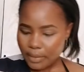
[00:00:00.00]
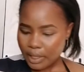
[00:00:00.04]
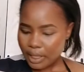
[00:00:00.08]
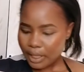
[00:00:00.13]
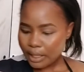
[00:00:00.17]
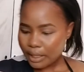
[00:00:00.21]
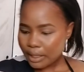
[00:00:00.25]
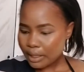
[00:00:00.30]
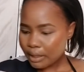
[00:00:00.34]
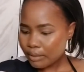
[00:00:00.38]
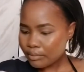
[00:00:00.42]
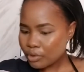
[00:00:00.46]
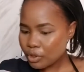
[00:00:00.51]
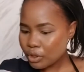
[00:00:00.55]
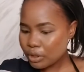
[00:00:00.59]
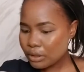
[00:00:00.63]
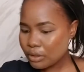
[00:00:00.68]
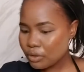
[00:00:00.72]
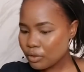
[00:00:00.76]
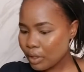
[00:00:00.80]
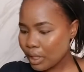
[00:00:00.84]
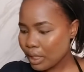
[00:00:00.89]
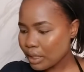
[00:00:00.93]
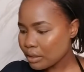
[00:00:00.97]
I am
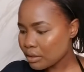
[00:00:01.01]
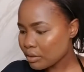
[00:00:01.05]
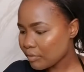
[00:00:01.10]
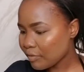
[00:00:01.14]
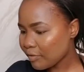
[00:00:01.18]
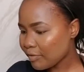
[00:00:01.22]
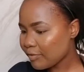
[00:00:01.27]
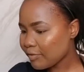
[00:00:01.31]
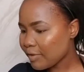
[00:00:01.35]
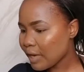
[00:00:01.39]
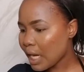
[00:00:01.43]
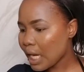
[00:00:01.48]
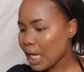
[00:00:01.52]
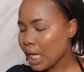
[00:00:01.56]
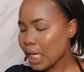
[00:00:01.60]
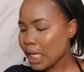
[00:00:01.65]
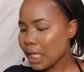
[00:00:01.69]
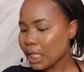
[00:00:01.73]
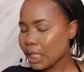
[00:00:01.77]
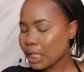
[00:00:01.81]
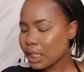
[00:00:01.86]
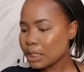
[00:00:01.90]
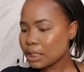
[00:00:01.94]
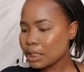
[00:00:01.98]
just trying to
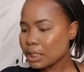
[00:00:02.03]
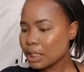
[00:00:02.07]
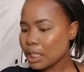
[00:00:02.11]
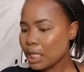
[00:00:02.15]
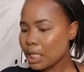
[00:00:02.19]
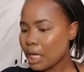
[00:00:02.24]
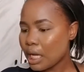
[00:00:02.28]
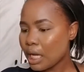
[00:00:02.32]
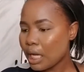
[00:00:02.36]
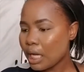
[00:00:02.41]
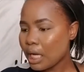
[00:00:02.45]
find